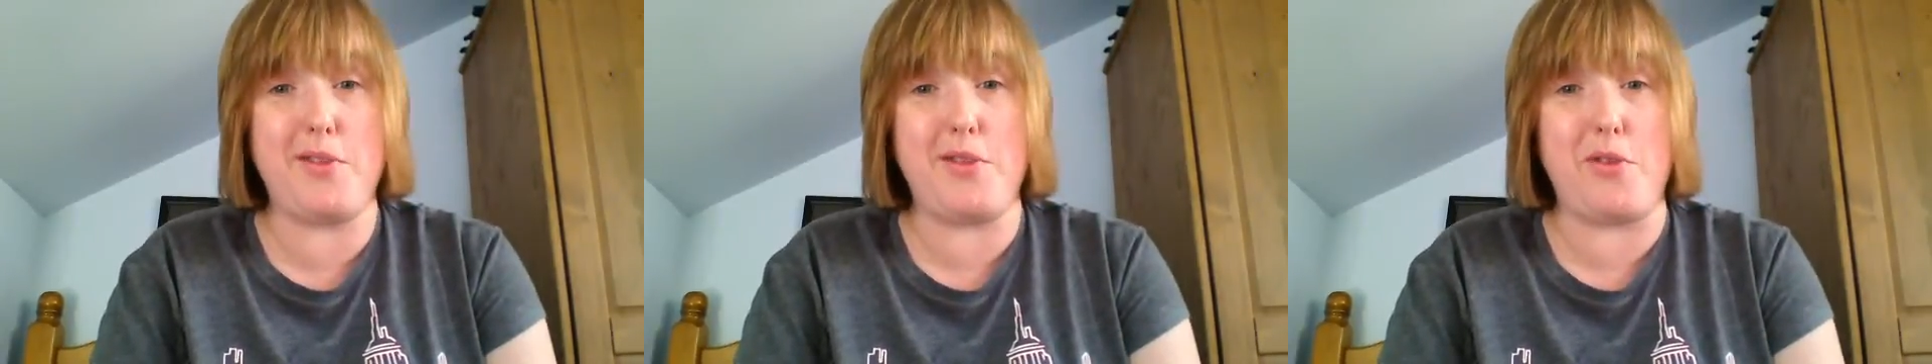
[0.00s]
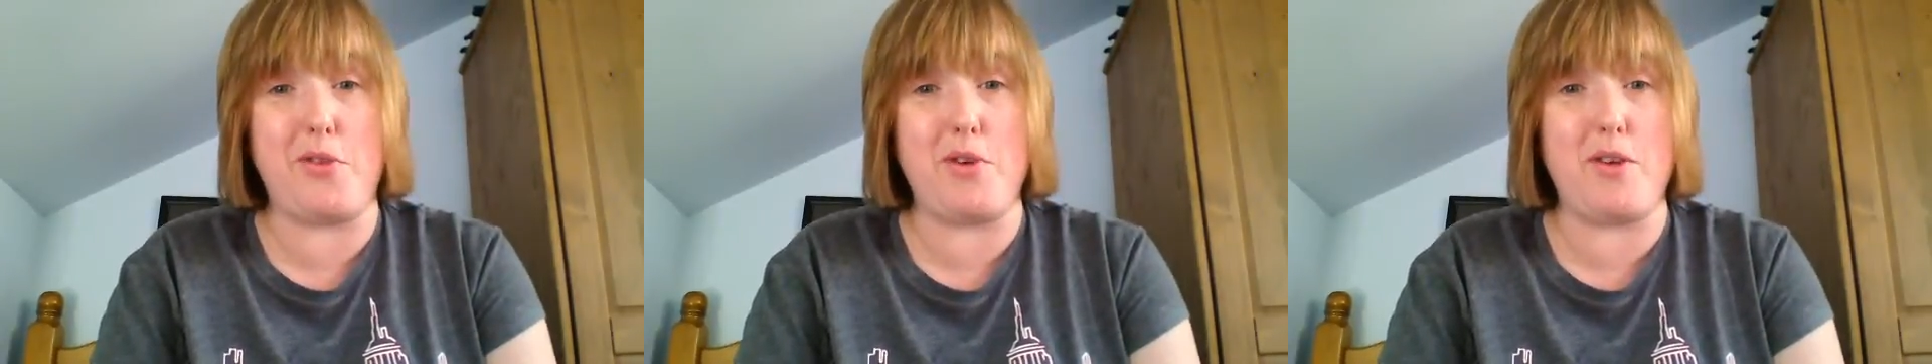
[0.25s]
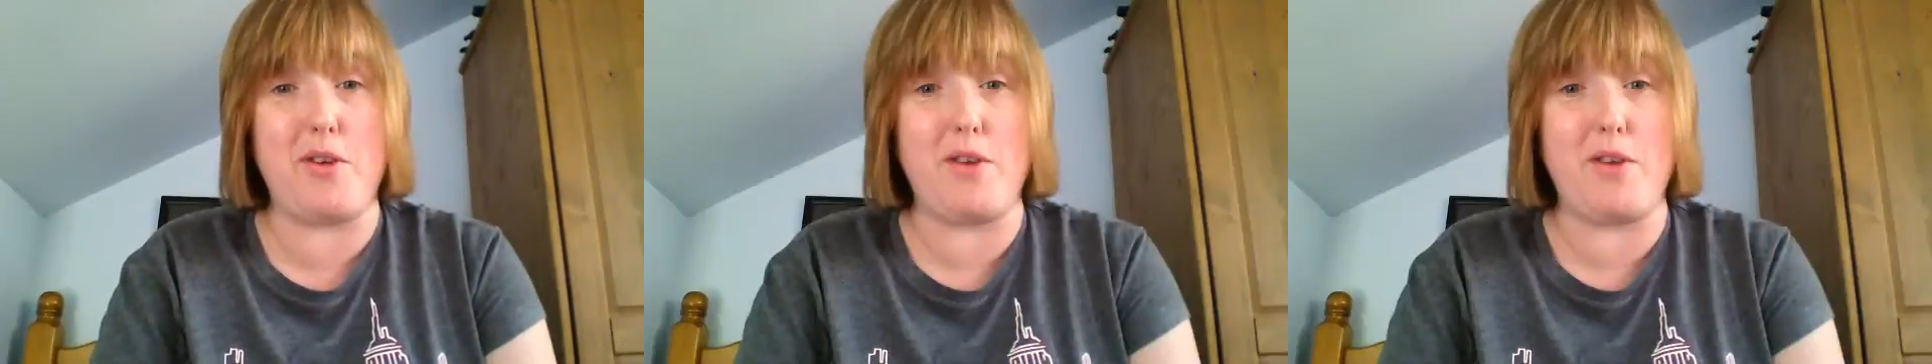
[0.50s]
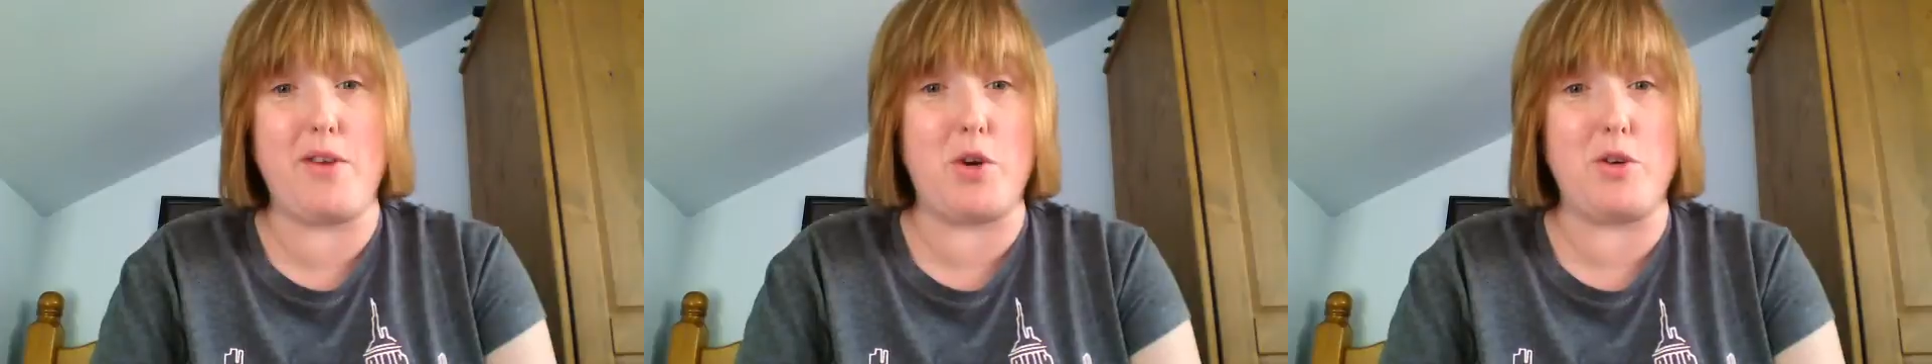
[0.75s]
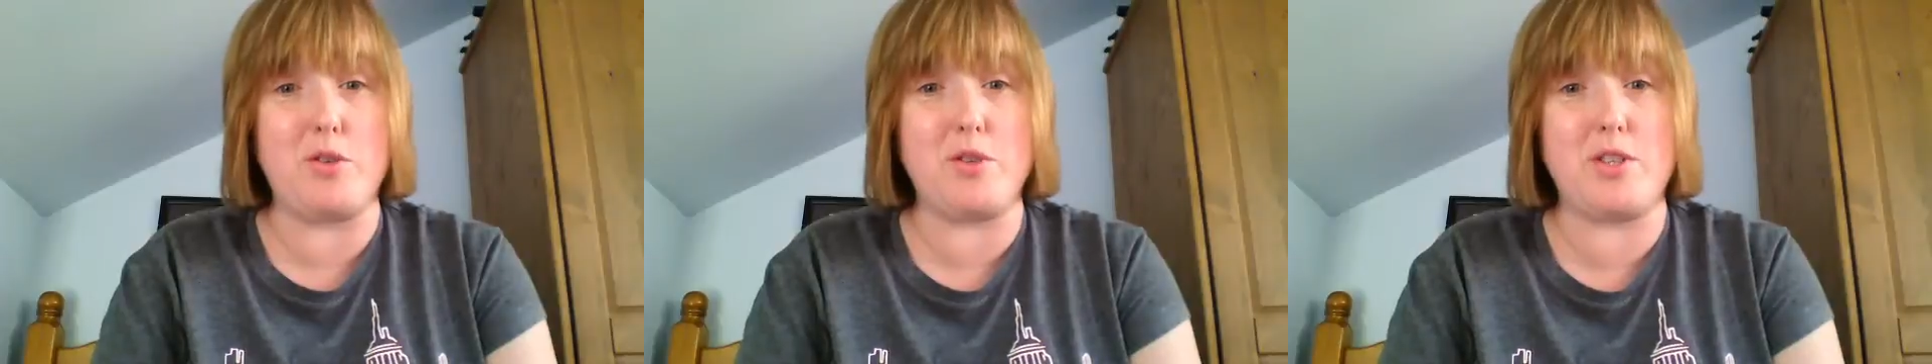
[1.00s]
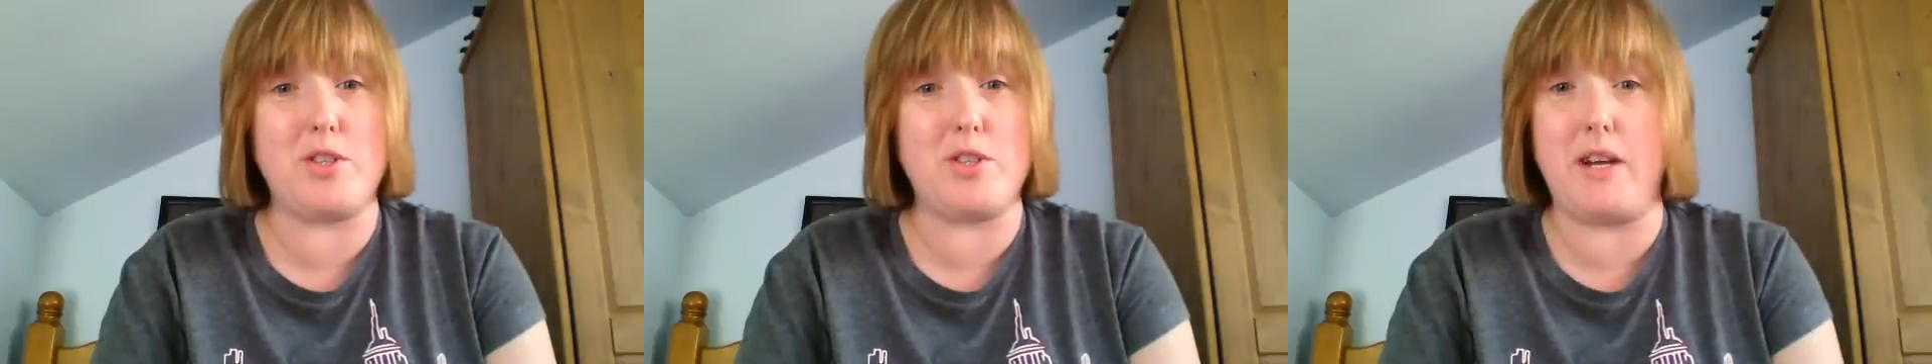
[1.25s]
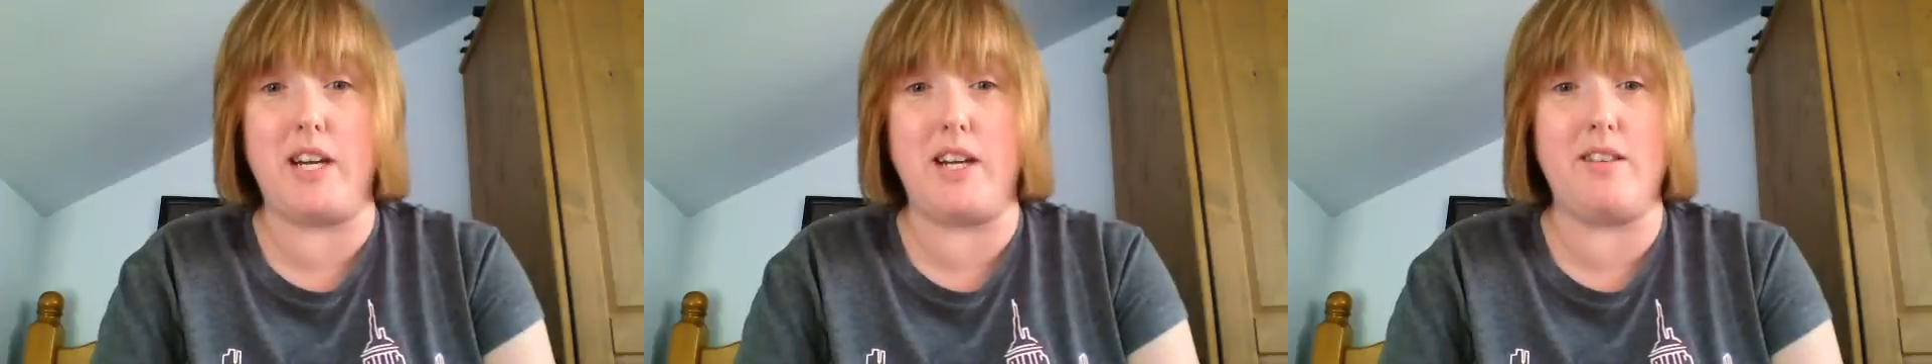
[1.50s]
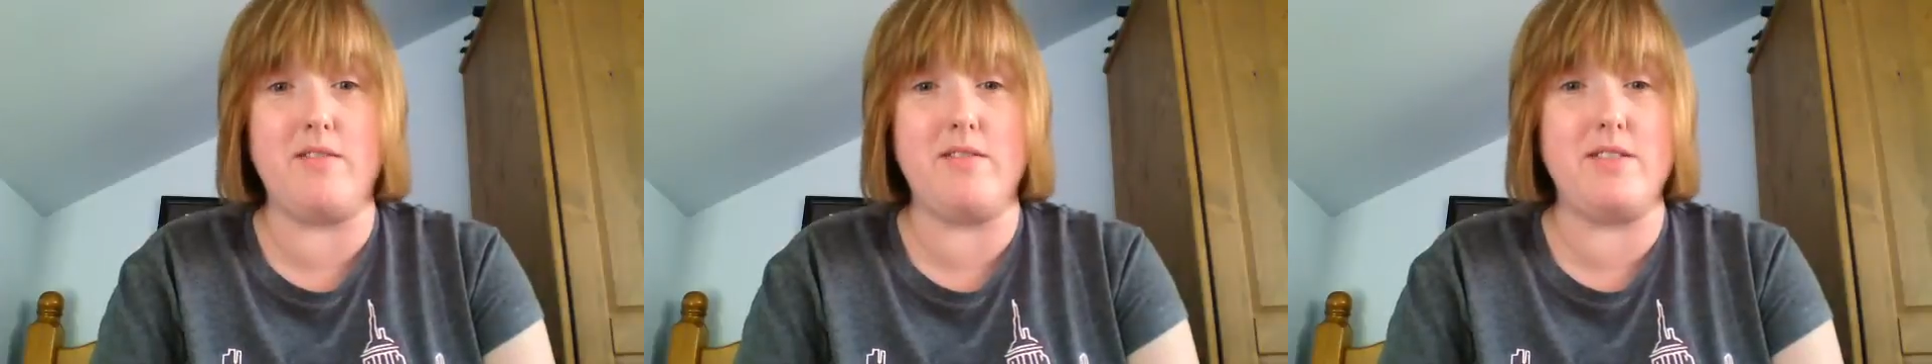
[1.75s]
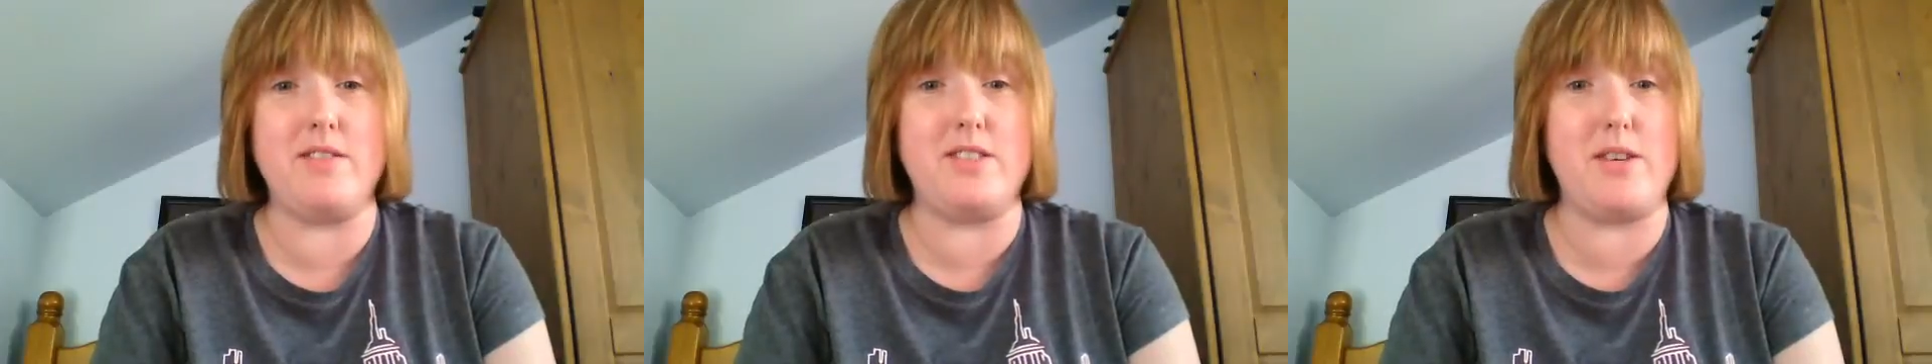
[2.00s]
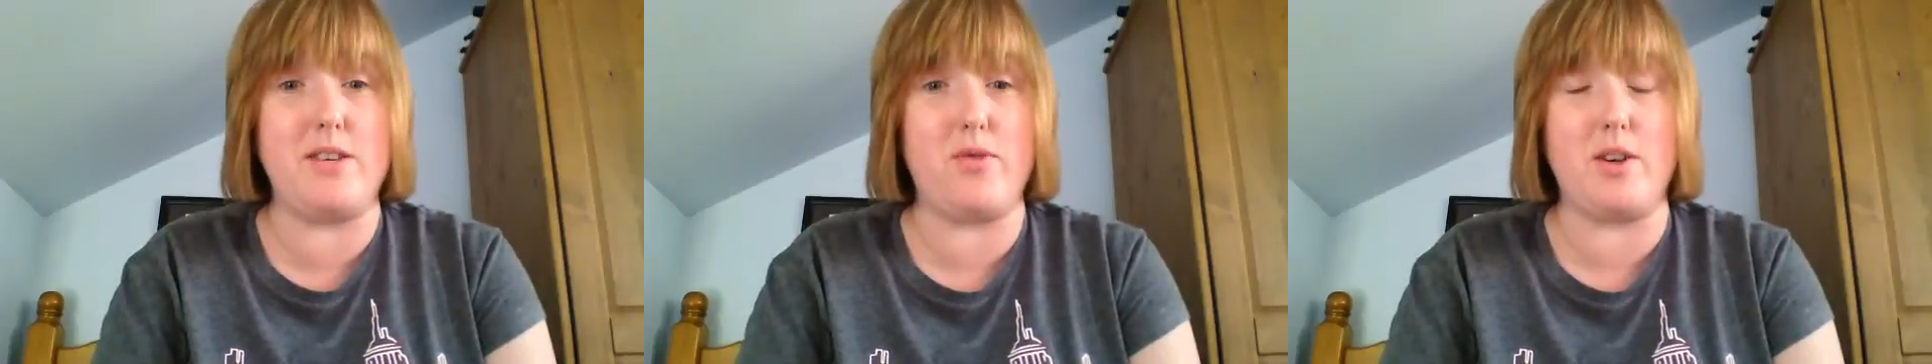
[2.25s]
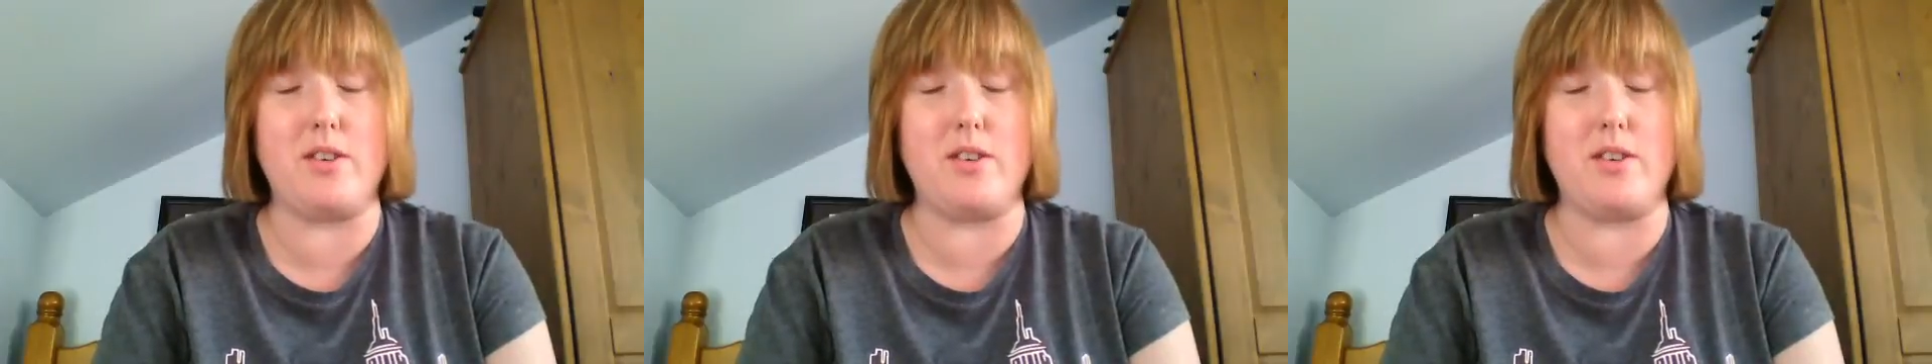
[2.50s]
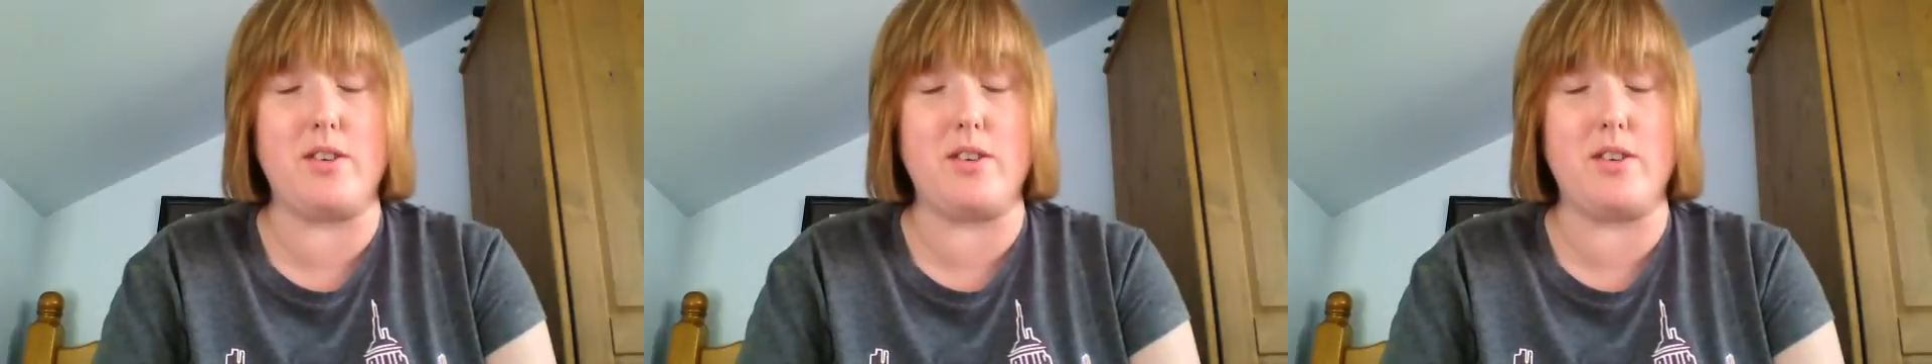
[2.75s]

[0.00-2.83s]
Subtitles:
the three of them have got so many different